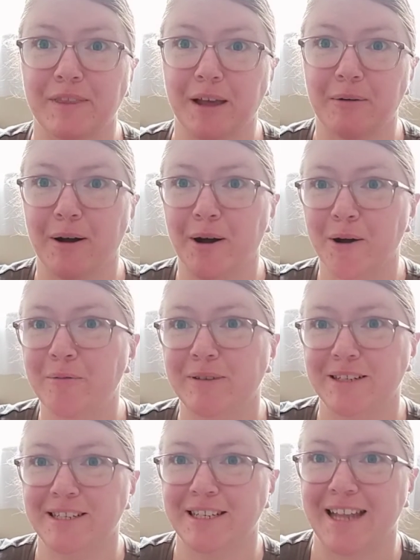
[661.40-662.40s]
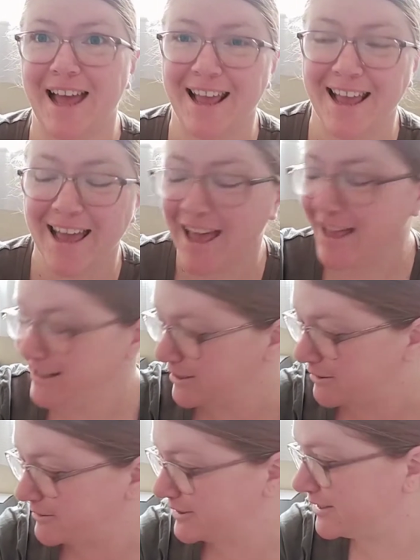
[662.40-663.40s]
they were open today, so
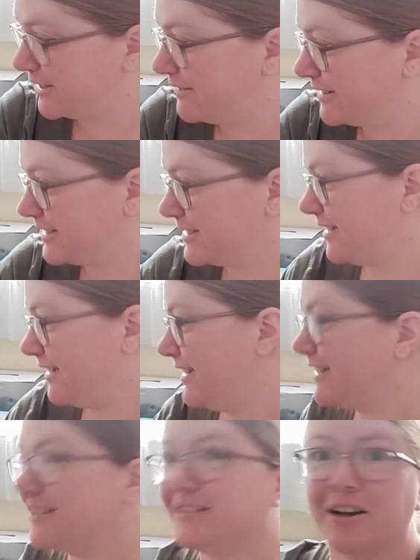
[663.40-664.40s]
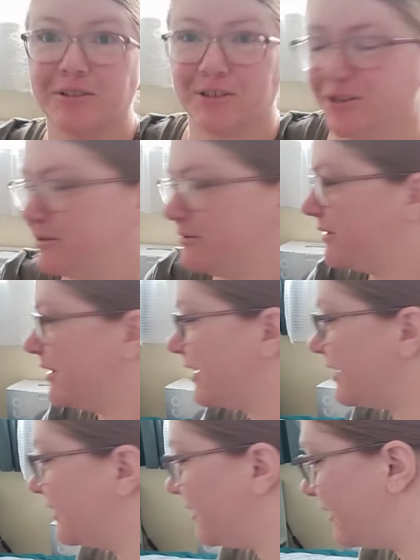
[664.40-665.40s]
I was so excited. So I'll show you what I
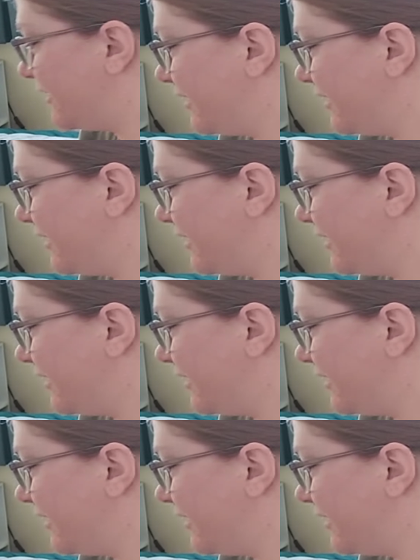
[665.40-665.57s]
got.